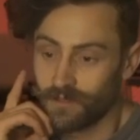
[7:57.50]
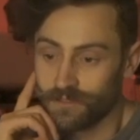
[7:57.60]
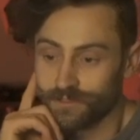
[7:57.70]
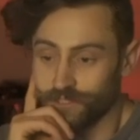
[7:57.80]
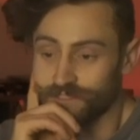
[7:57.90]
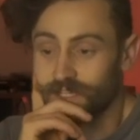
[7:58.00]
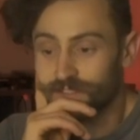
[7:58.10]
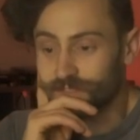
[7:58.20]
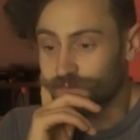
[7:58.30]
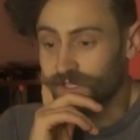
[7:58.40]
Turns out
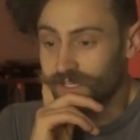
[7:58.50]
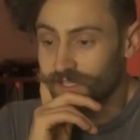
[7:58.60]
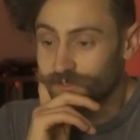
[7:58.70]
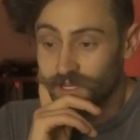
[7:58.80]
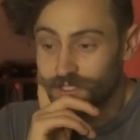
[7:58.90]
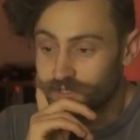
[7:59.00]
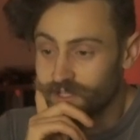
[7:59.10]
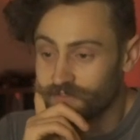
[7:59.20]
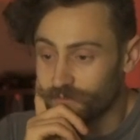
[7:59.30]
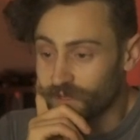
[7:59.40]
that when I
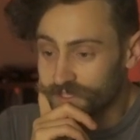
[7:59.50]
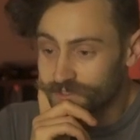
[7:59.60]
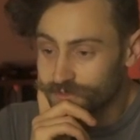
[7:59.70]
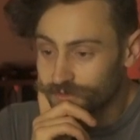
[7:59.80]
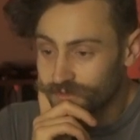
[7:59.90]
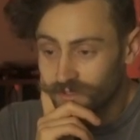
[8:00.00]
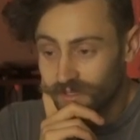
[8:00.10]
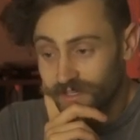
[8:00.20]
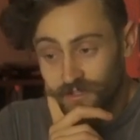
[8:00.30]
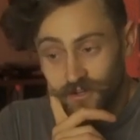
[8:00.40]
graduated from high school, I
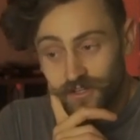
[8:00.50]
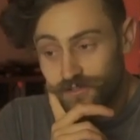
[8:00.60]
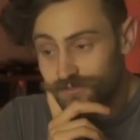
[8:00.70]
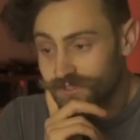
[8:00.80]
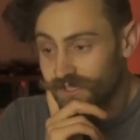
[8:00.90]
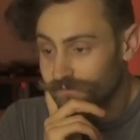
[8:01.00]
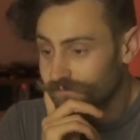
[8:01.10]
had already used up